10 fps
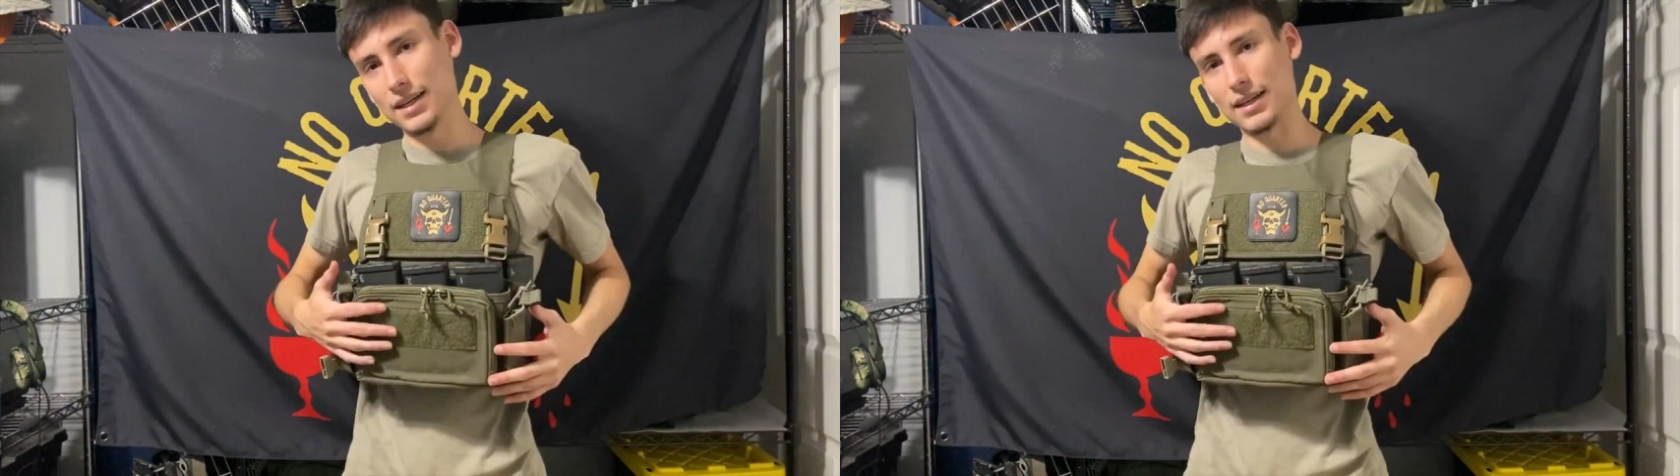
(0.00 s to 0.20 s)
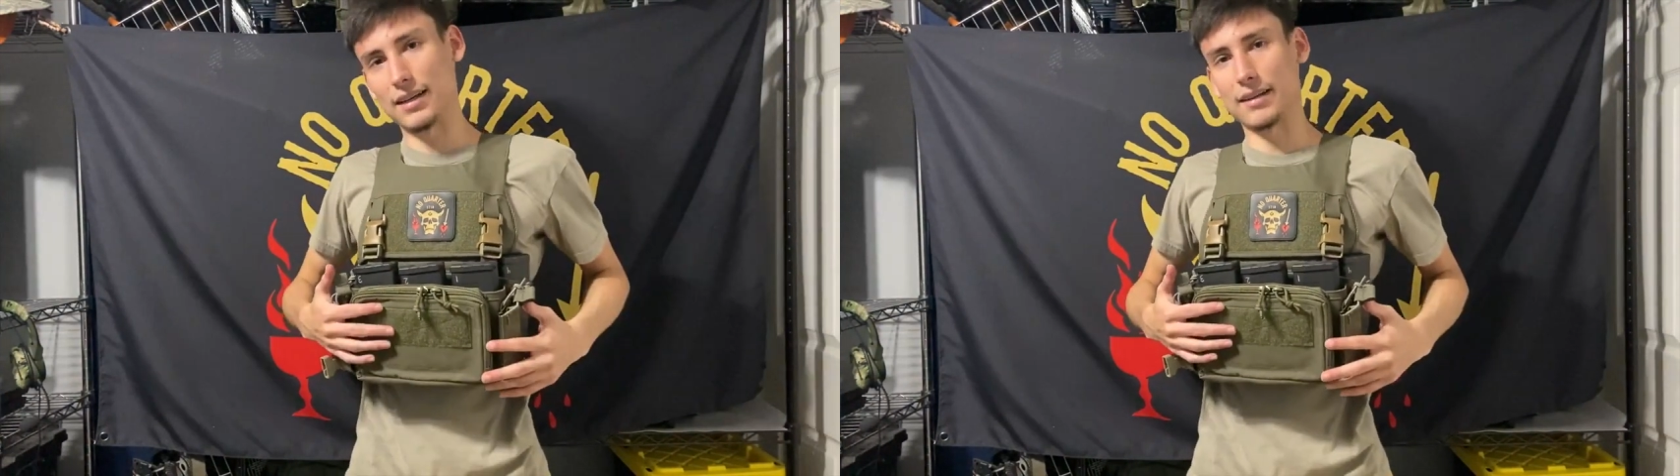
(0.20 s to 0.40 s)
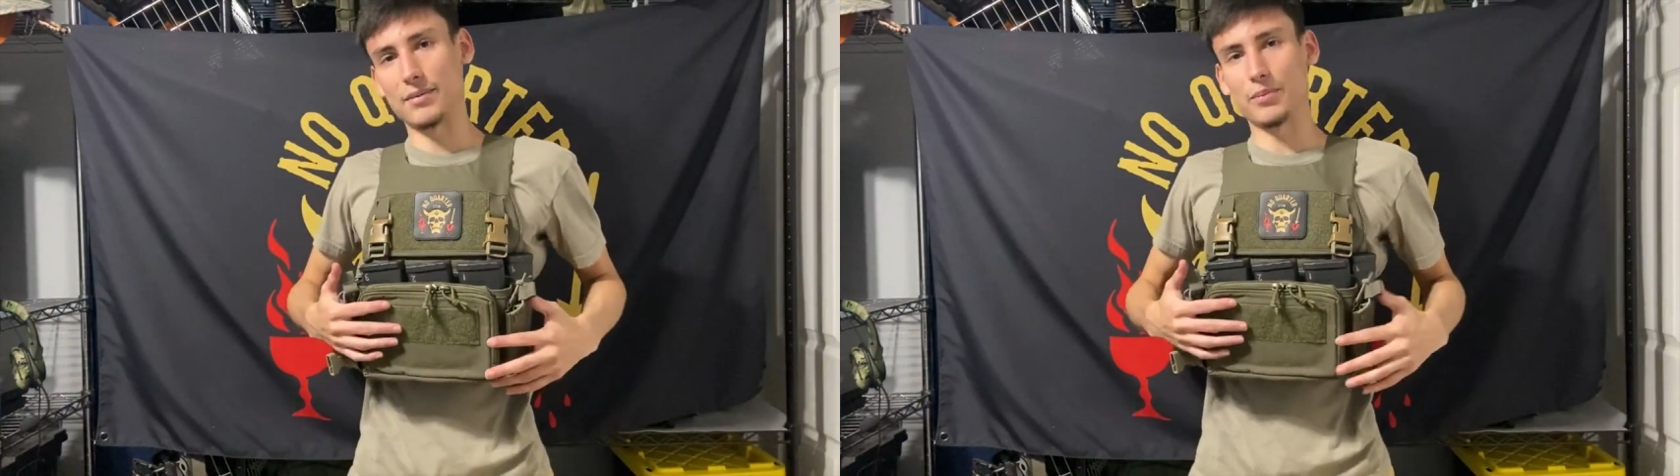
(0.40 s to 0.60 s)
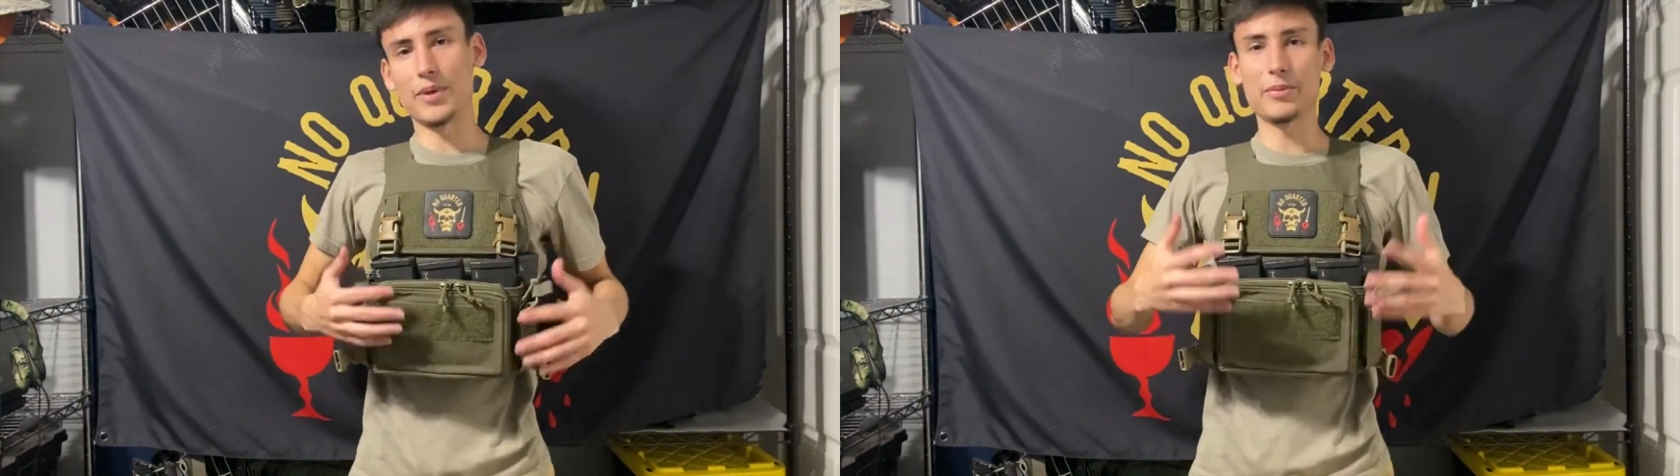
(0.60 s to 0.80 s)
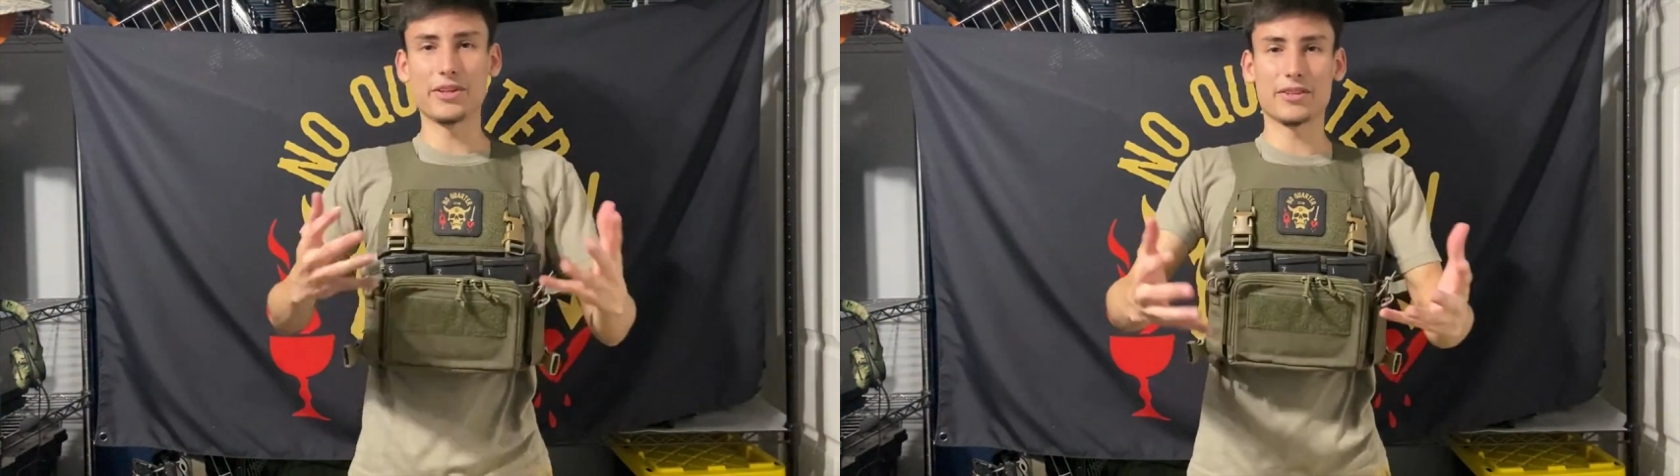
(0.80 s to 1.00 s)
And
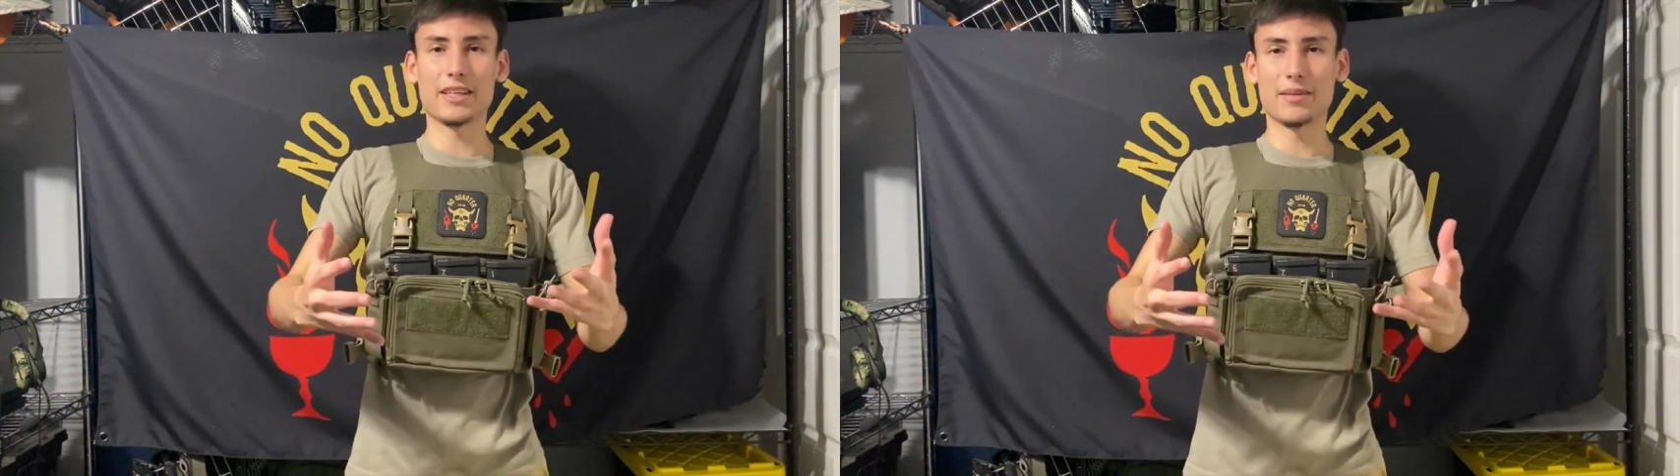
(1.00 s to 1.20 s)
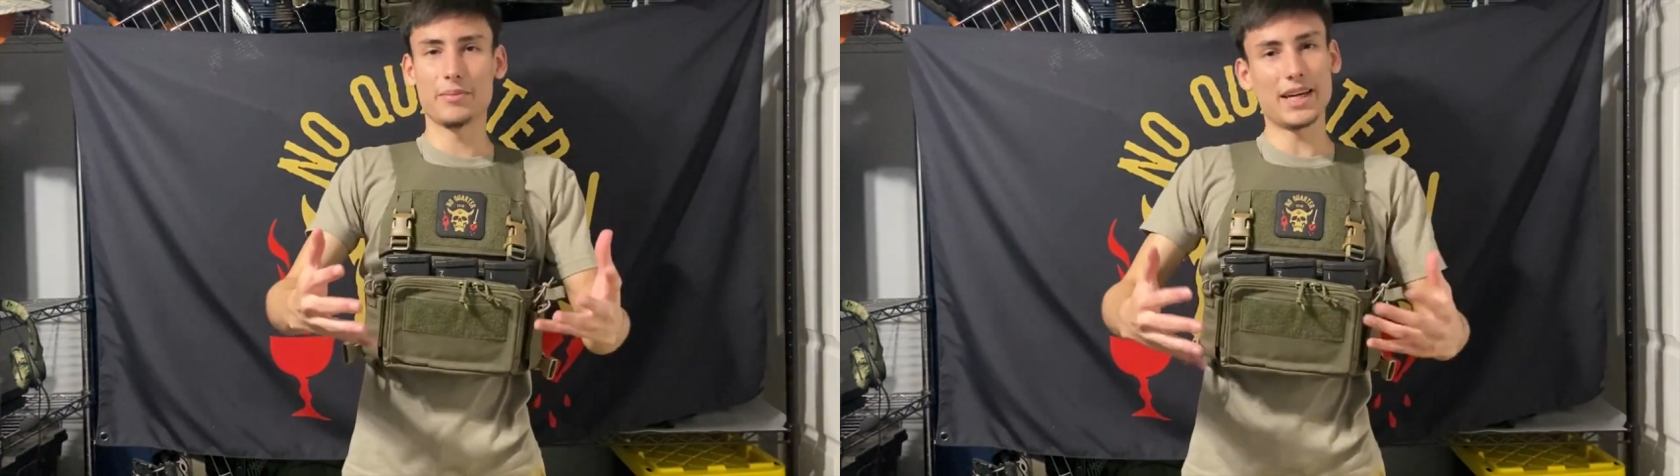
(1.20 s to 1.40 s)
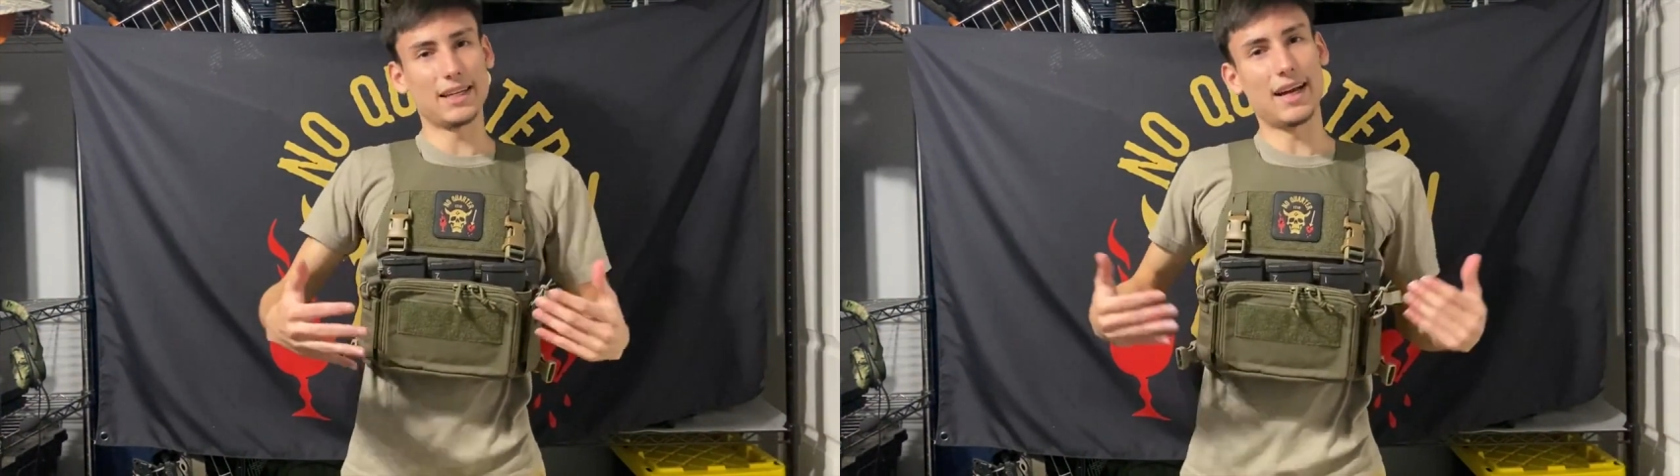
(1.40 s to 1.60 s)
maybe you're thinking, man,